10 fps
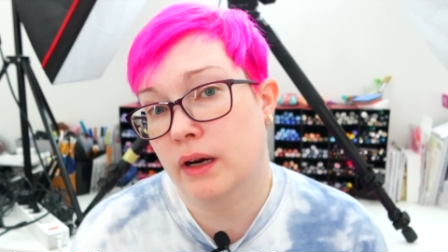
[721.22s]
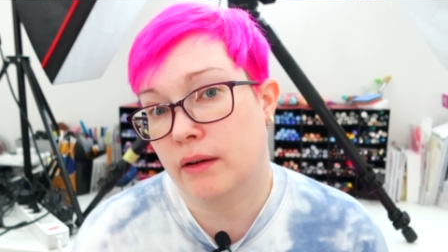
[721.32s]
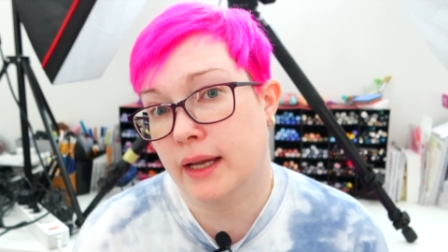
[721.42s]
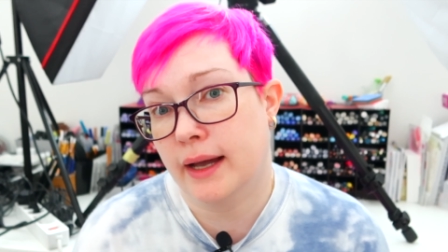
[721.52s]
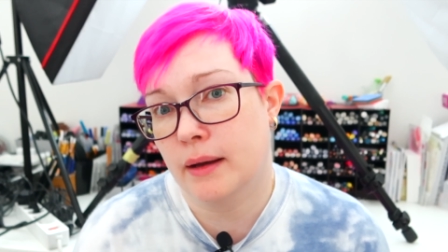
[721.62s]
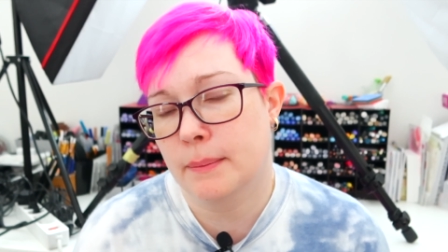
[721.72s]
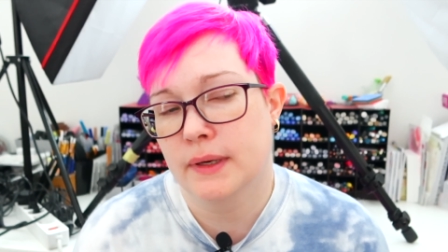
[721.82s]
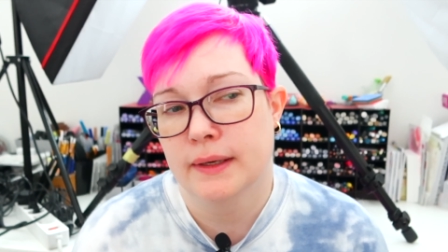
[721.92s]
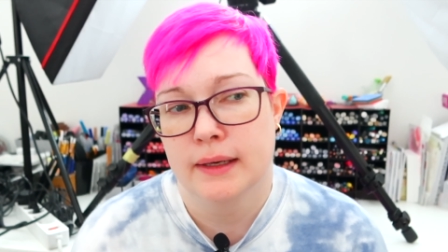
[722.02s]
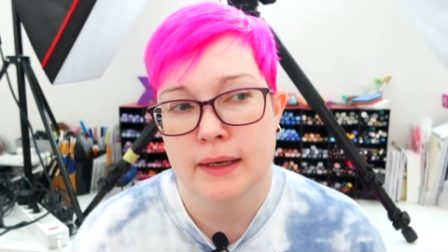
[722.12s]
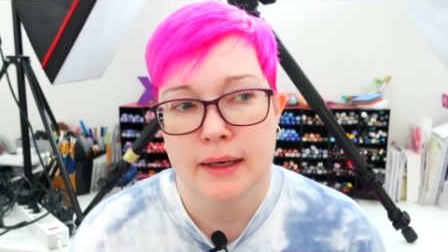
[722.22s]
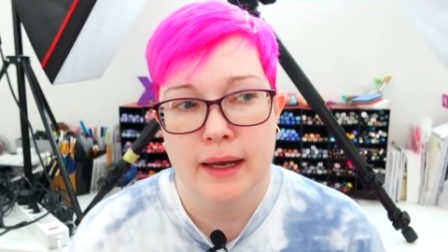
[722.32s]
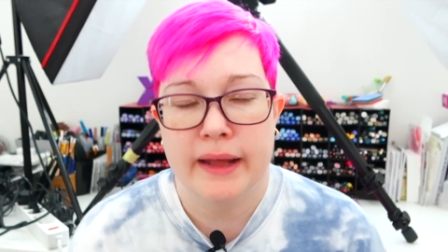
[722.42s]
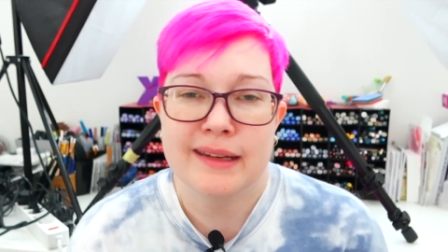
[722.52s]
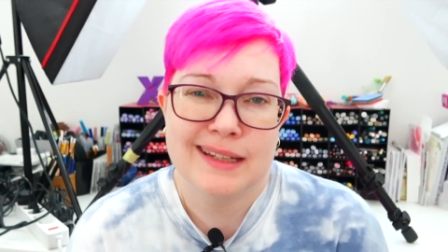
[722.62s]
where I am.
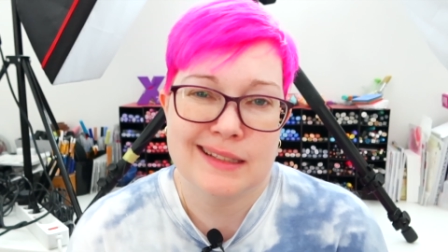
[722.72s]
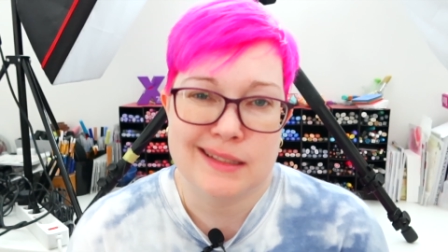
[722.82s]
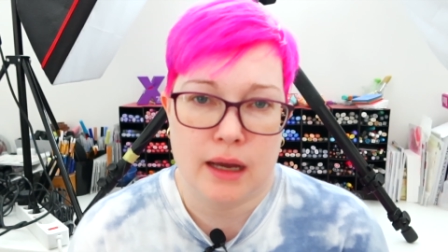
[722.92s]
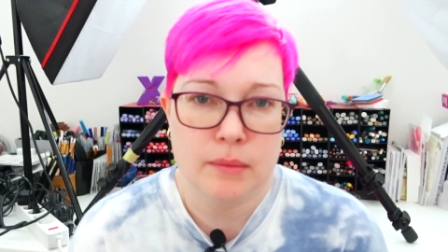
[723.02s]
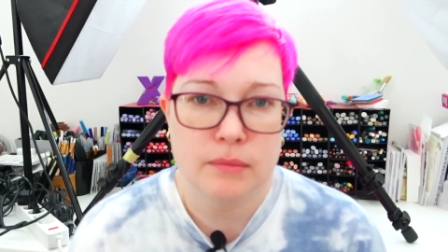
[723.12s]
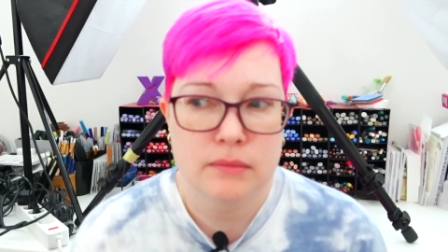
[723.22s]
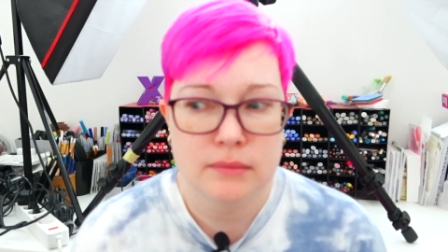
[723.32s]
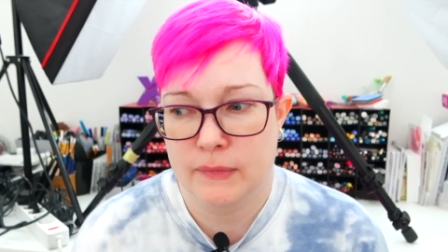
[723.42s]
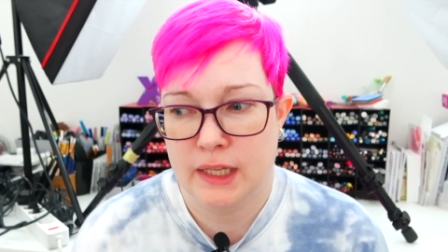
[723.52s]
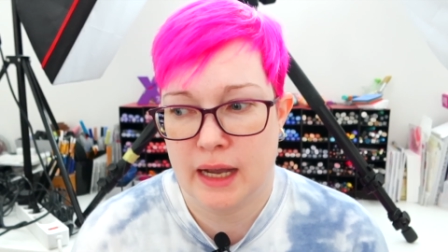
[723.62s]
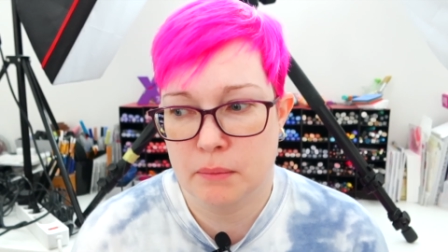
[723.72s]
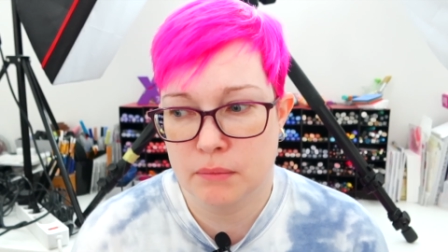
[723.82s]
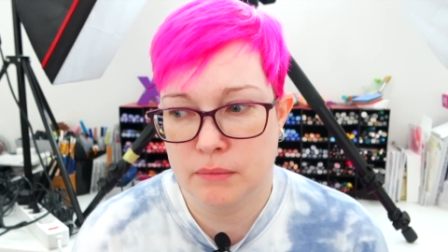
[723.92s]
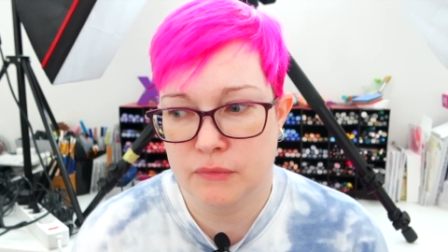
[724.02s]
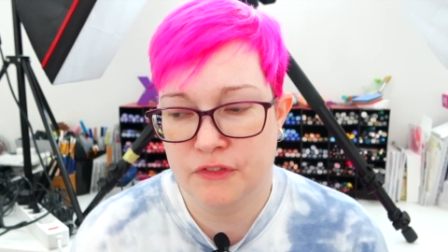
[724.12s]
And it takes time.
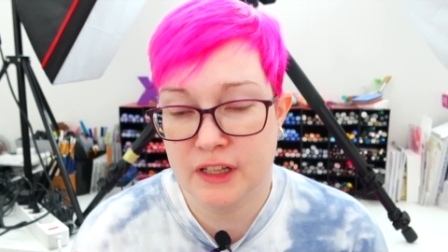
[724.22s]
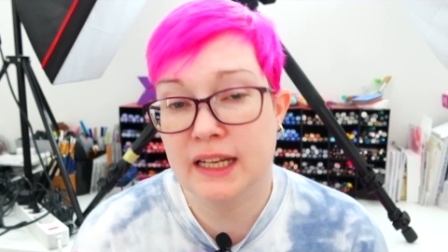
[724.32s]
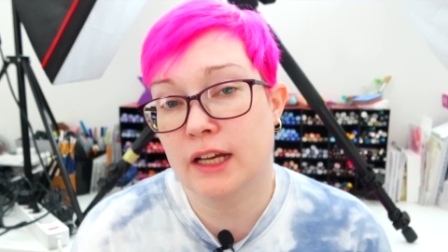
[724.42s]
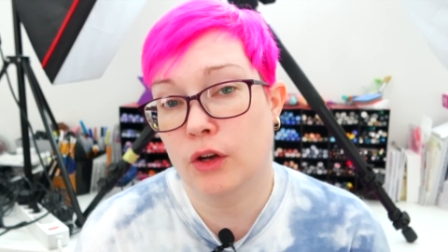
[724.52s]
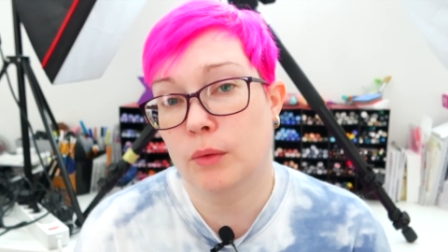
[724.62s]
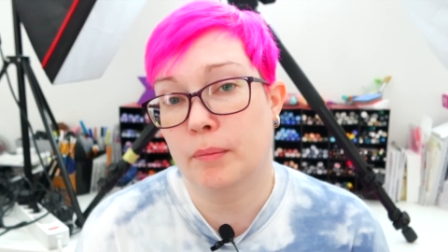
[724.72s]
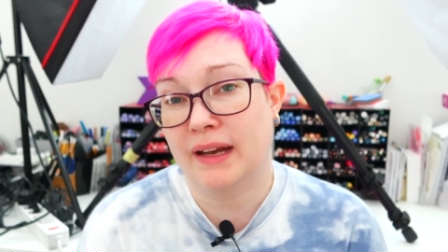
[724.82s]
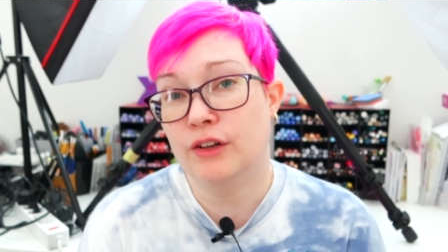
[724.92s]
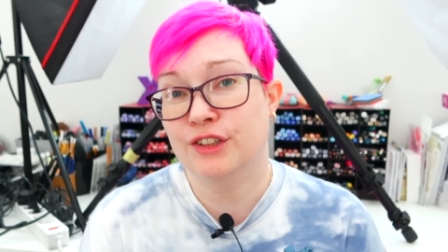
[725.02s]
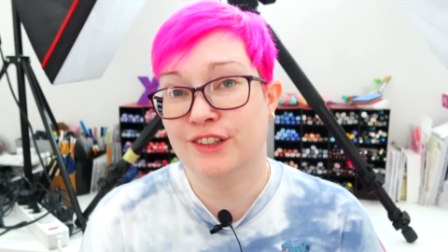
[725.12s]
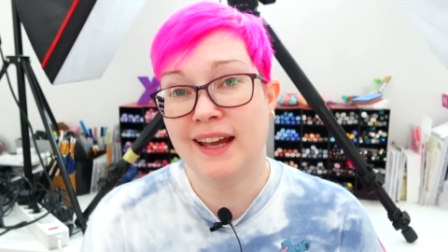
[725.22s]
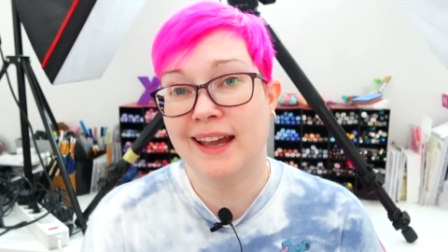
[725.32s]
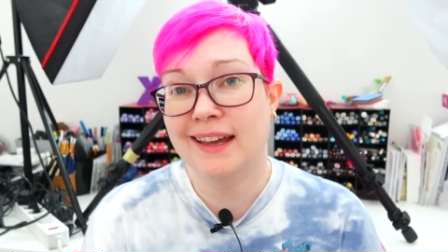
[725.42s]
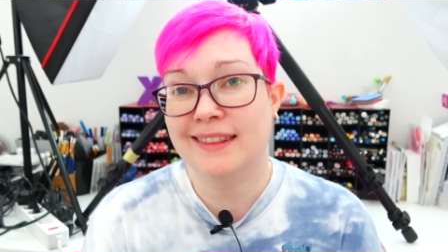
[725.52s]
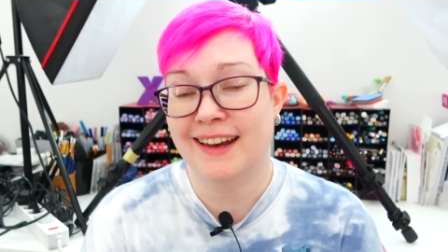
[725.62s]
I'm feeling a lot better
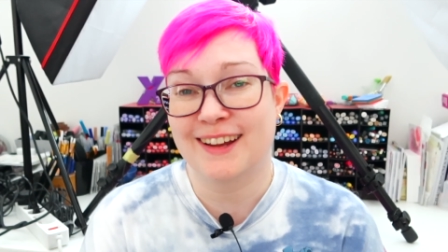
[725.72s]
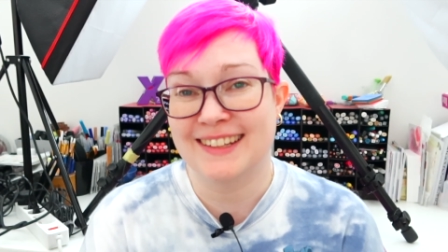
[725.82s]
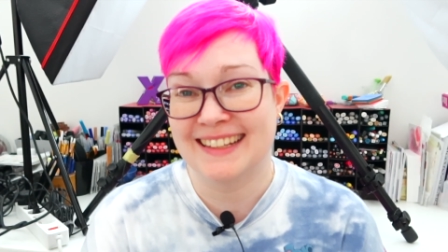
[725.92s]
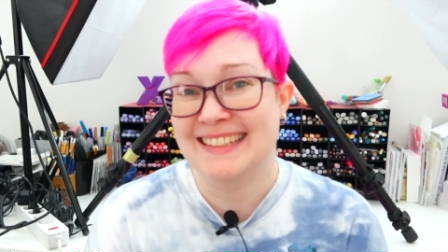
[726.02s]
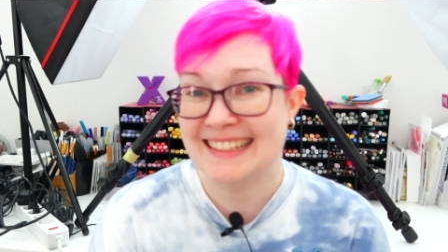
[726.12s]
today than I did